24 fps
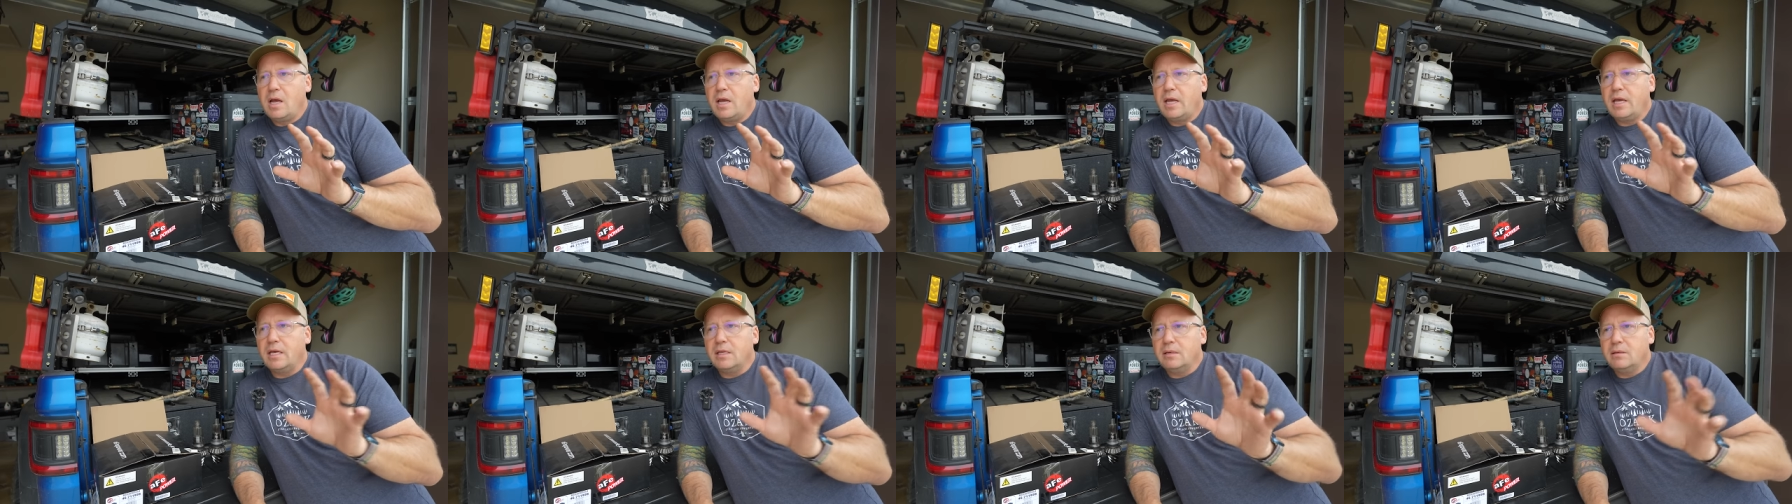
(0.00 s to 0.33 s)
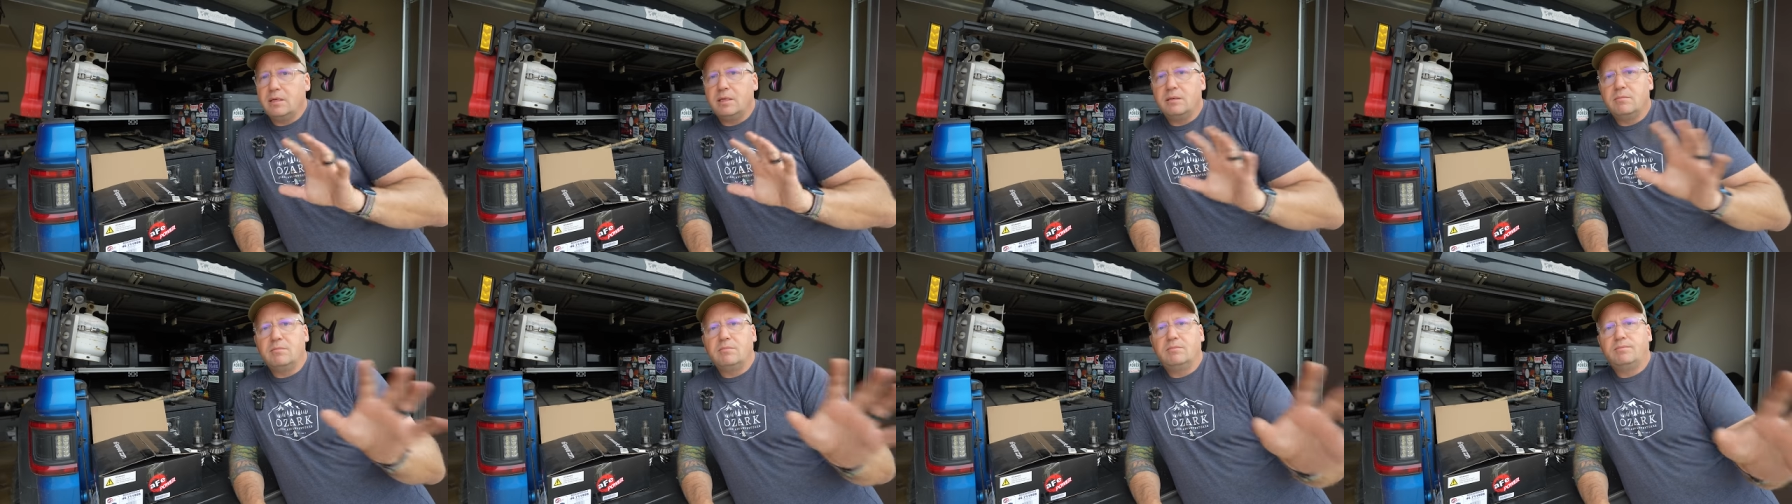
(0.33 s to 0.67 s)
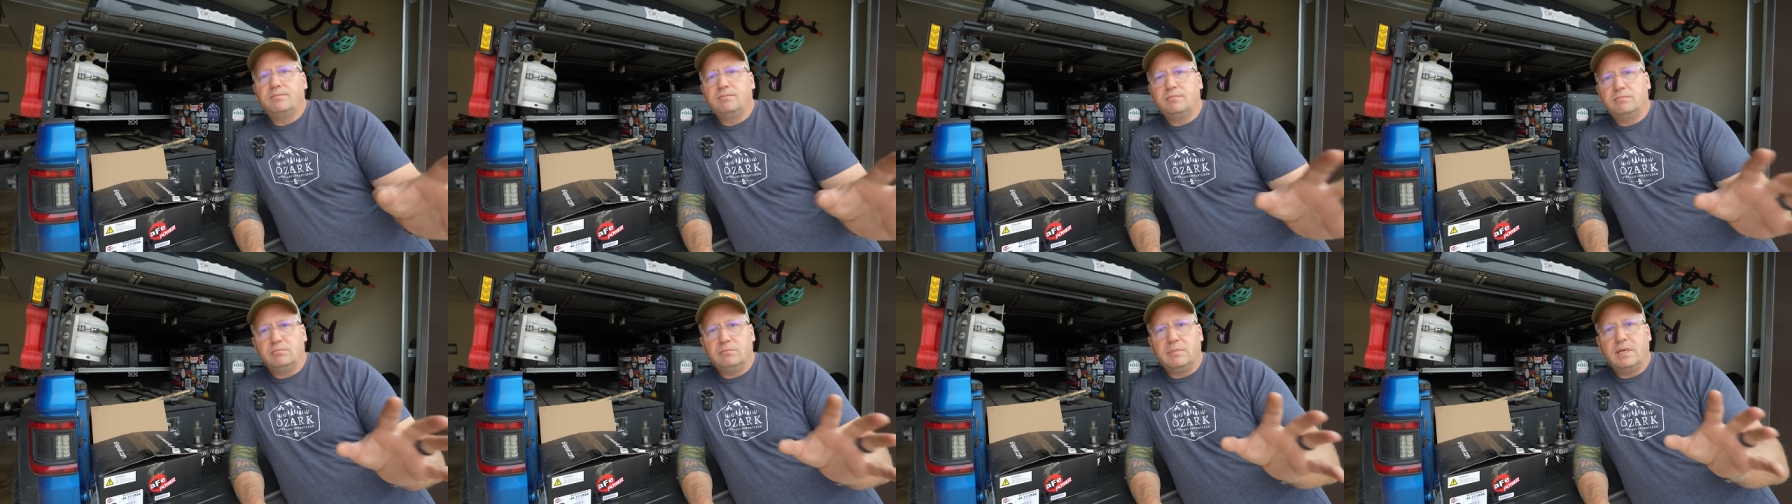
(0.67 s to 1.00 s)
in
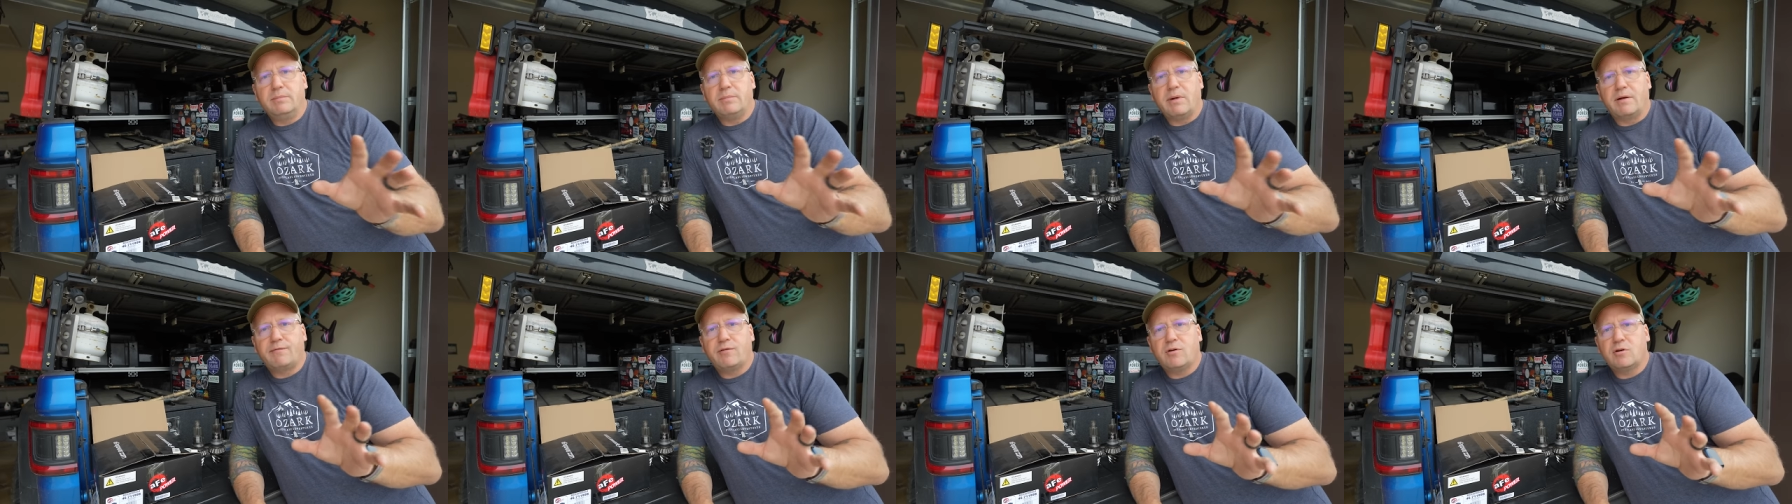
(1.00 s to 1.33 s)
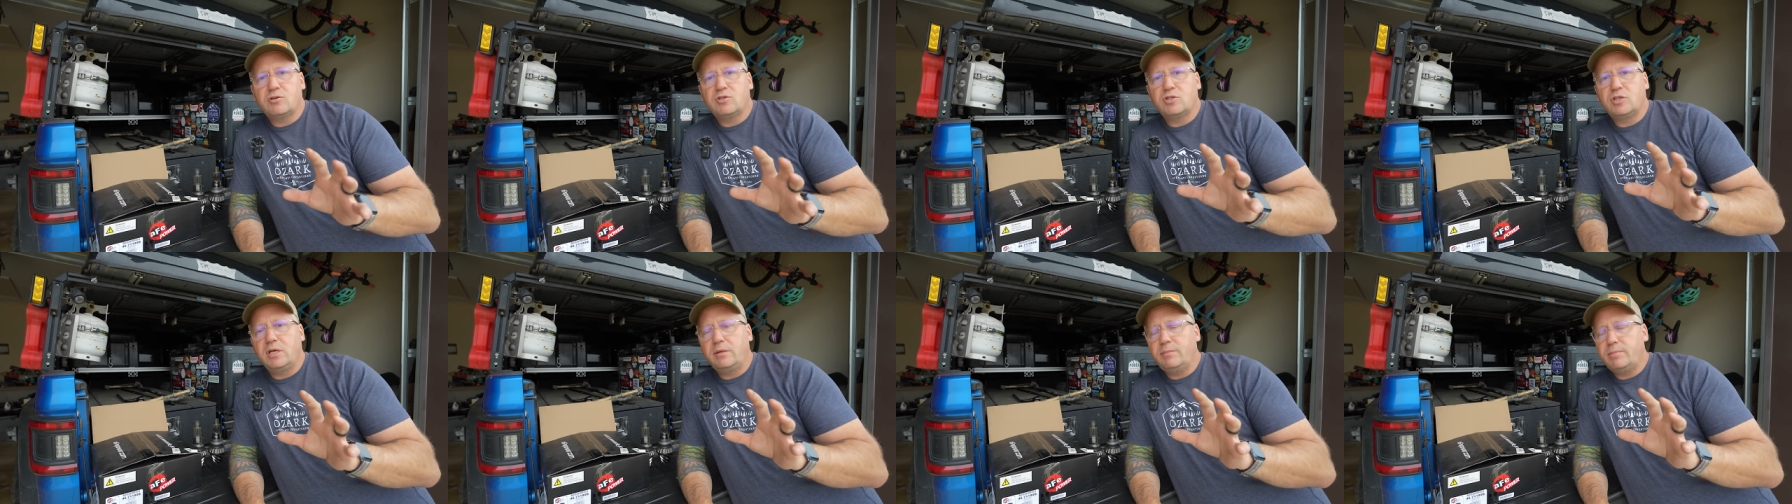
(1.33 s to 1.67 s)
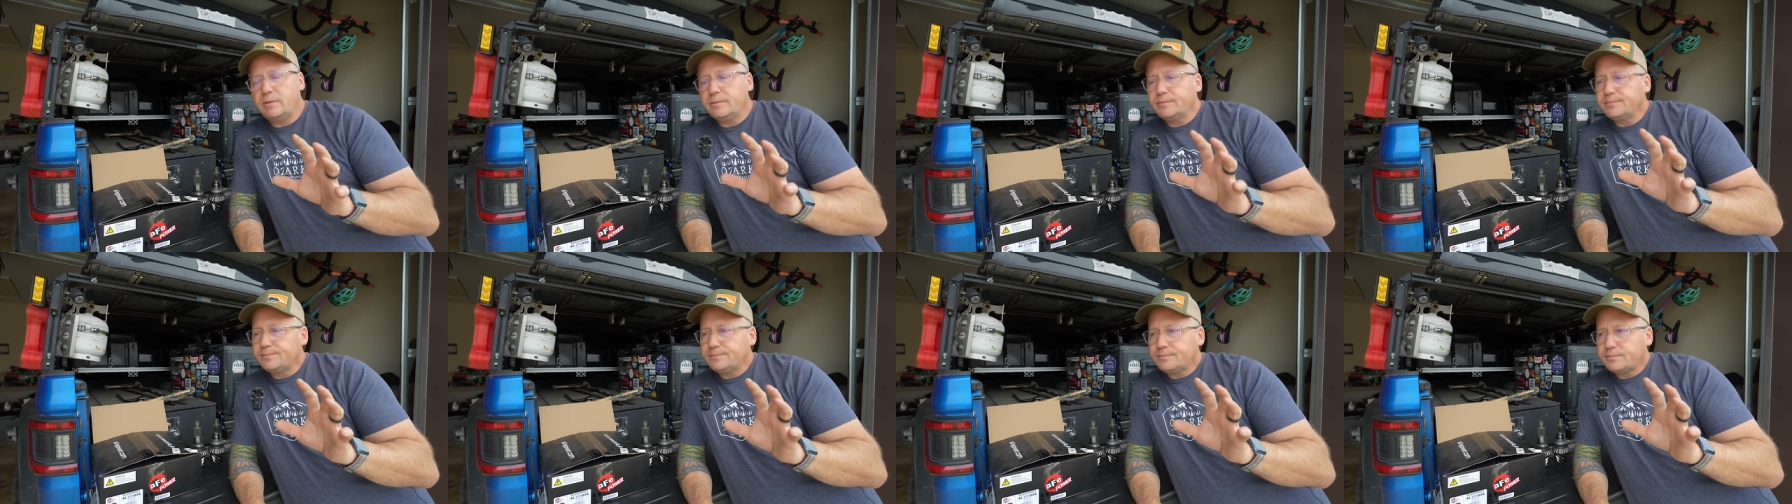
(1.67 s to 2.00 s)
my first Jeep,